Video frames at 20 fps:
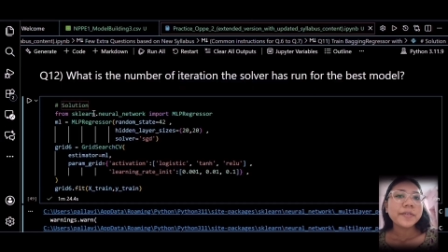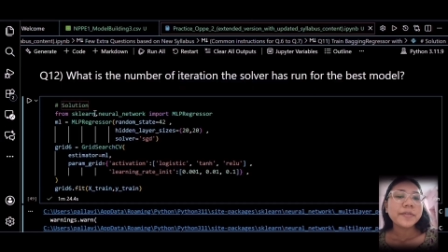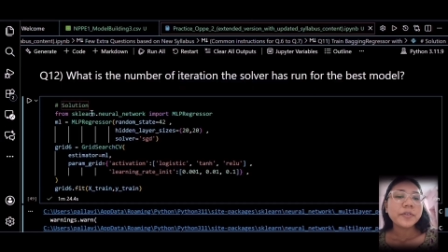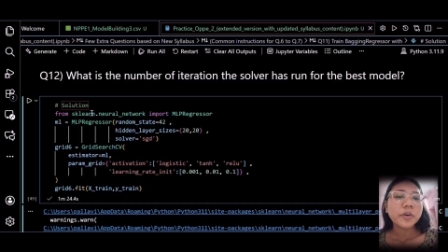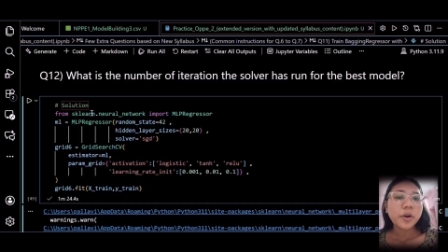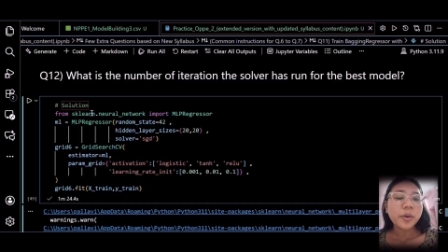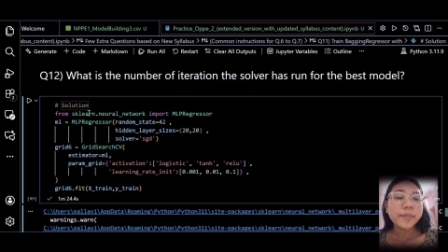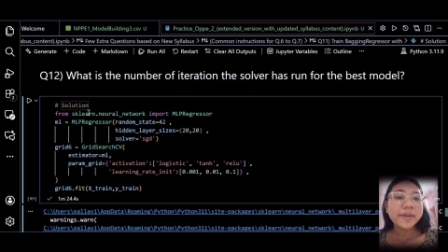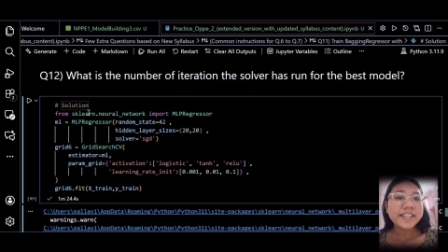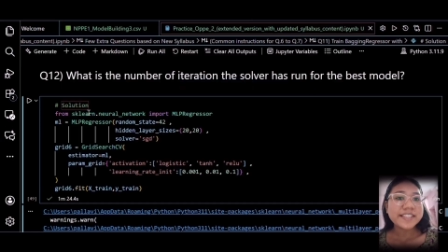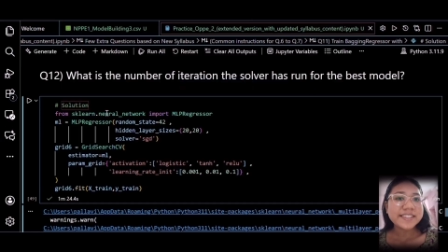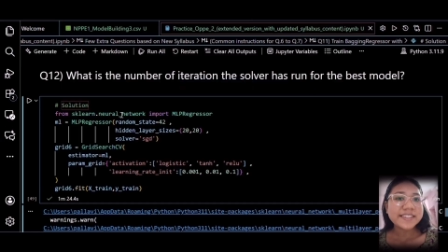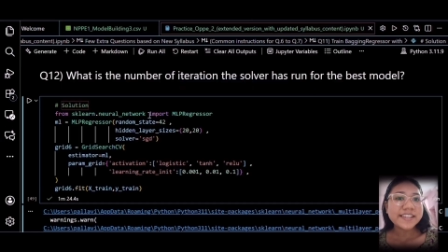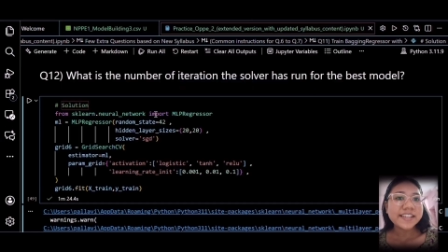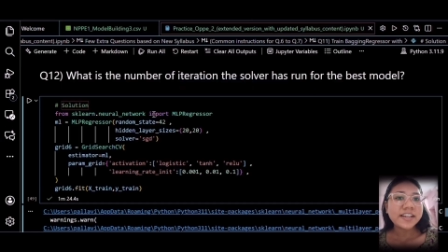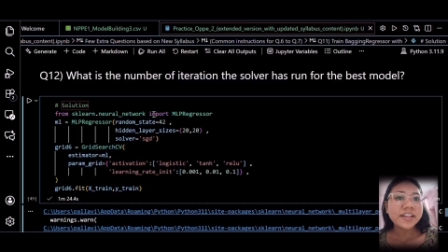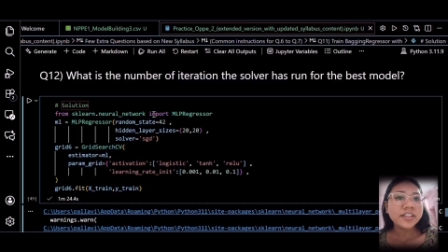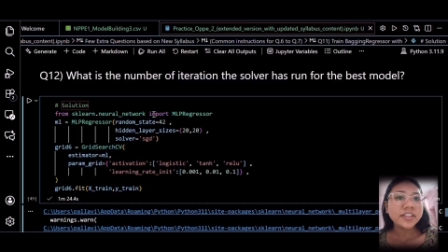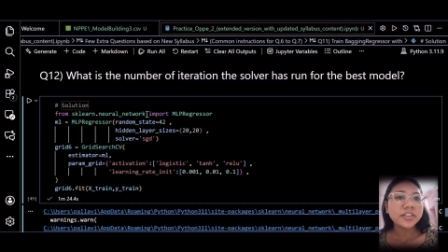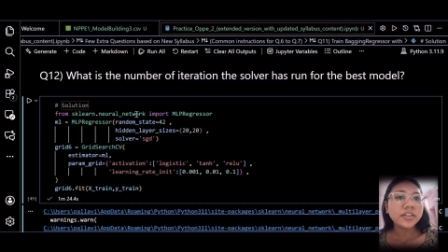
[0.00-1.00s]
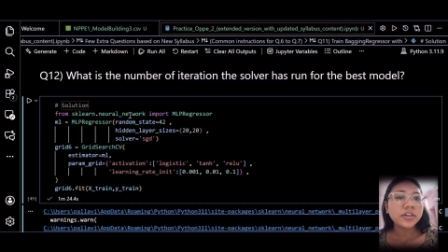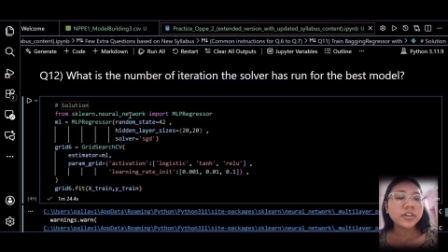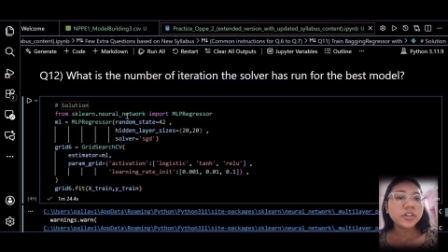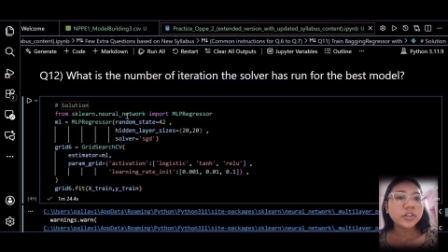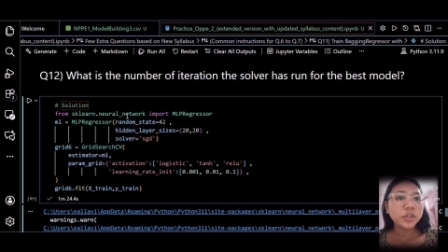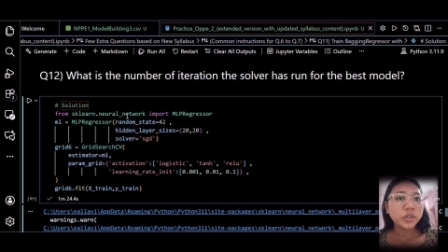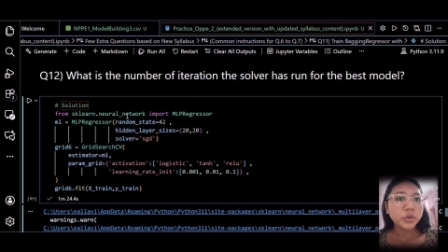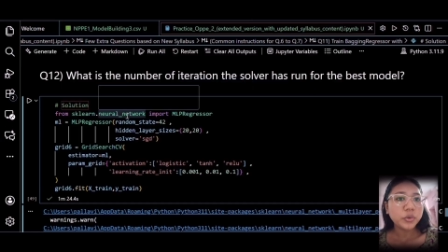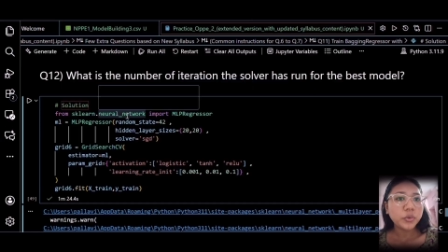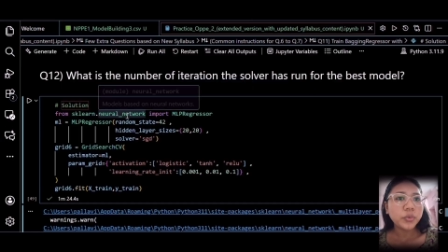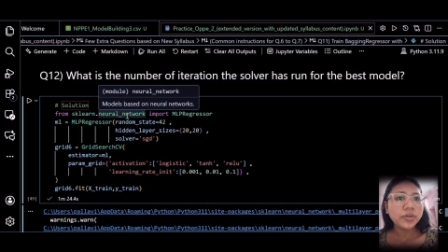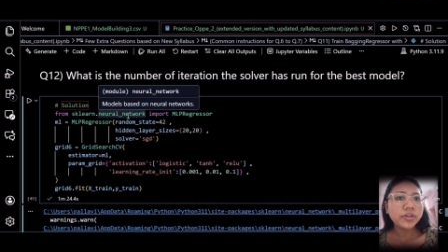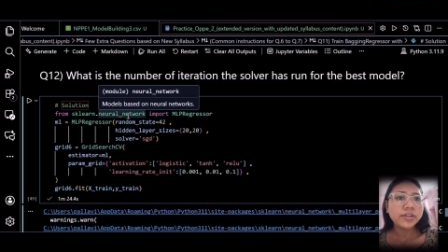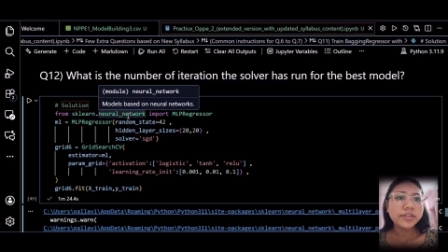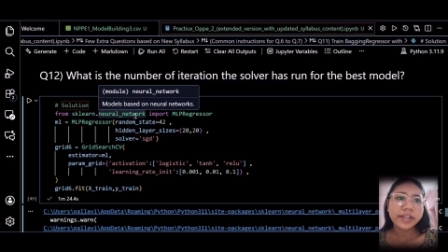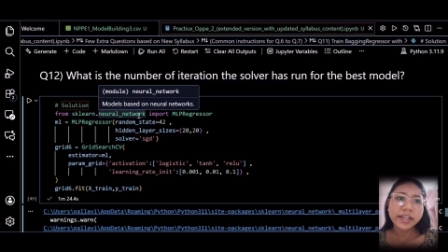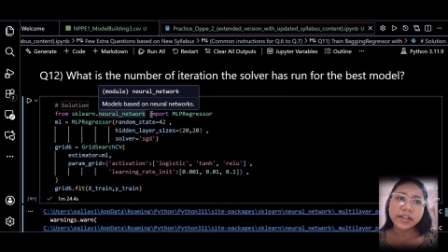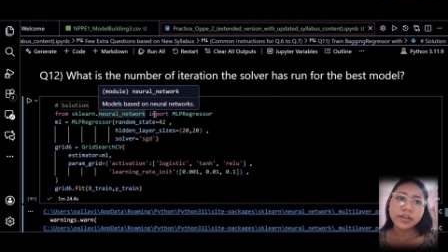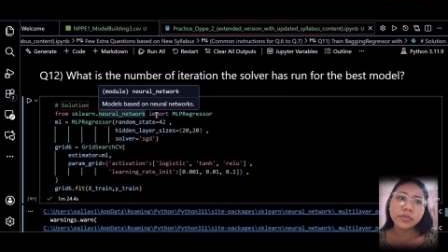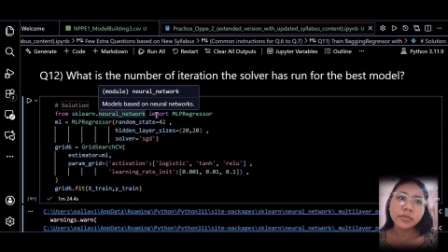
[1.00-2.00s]
From
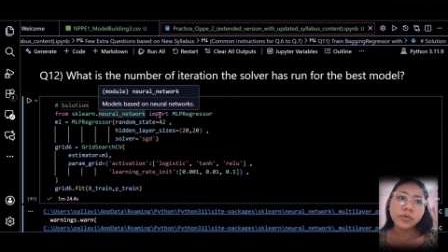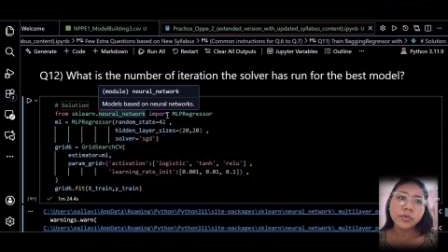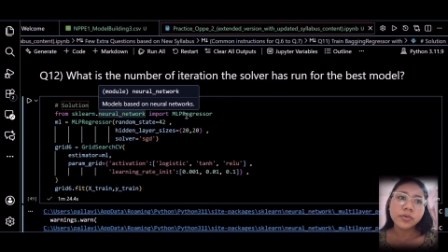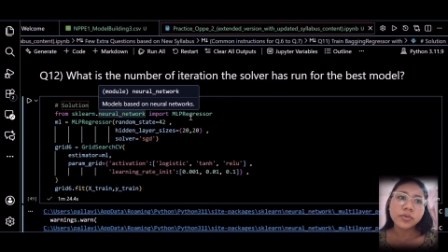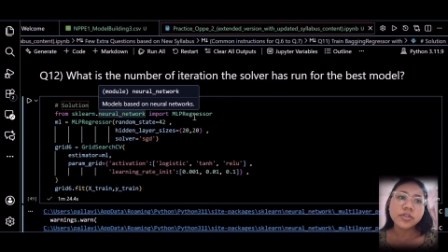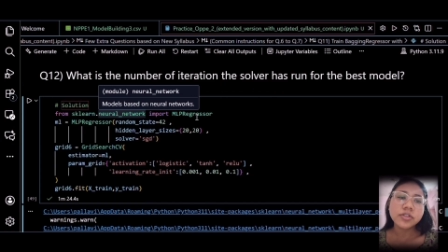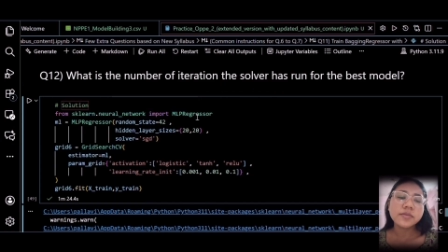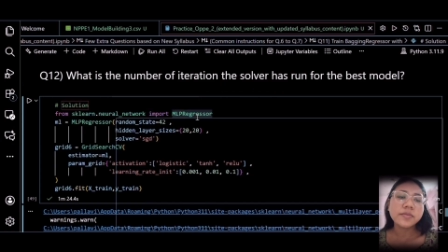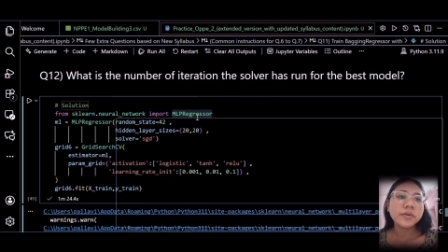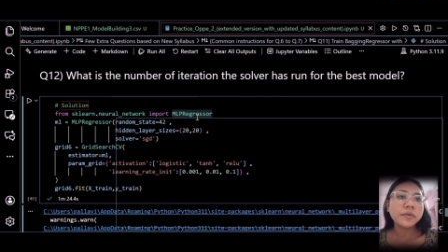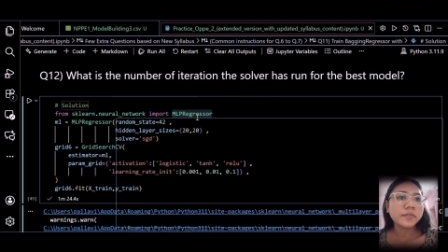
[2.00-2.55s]
sklearn.neural networks,